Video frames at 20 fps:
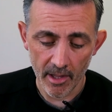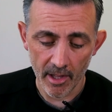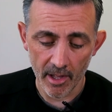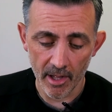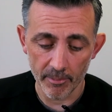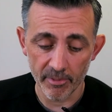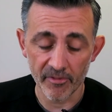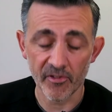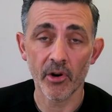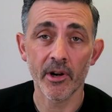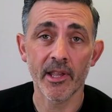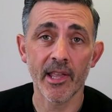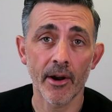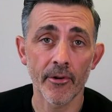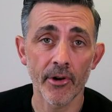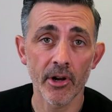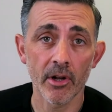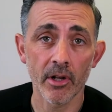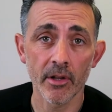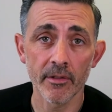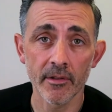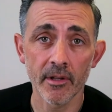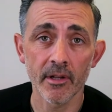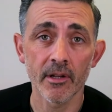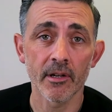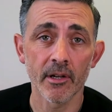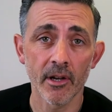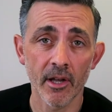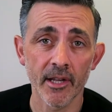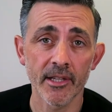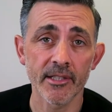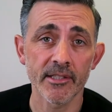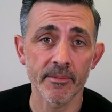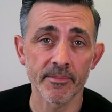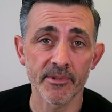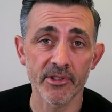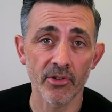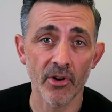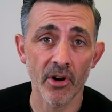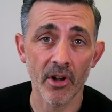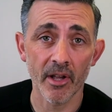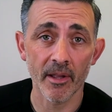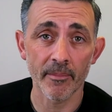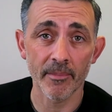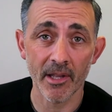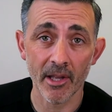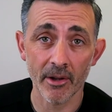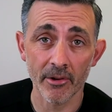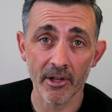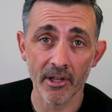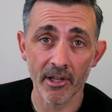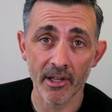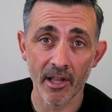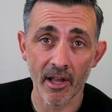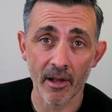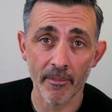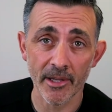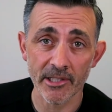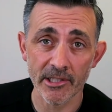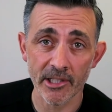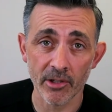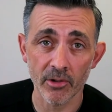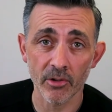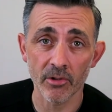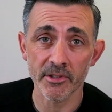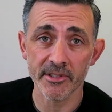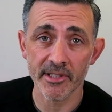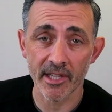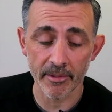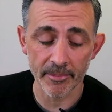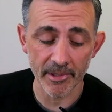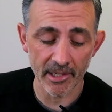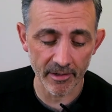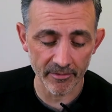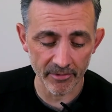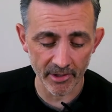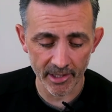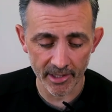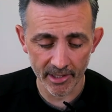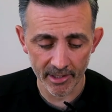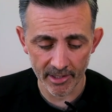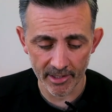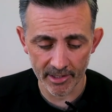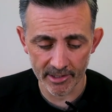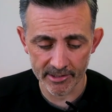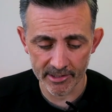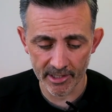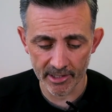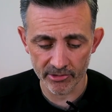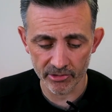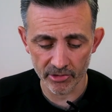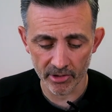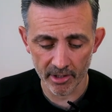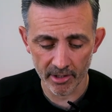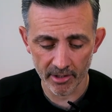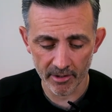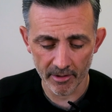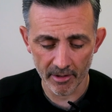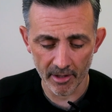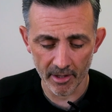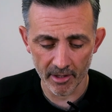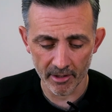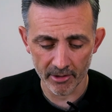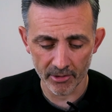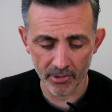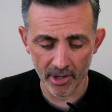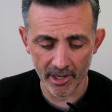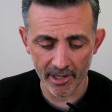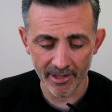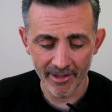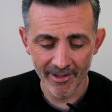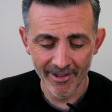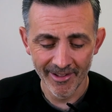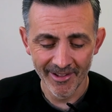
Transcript: Uh, before I carry on, like, subscribe, go and look at Car Magic Course, that'll be lovely, et cetera. Uh, great.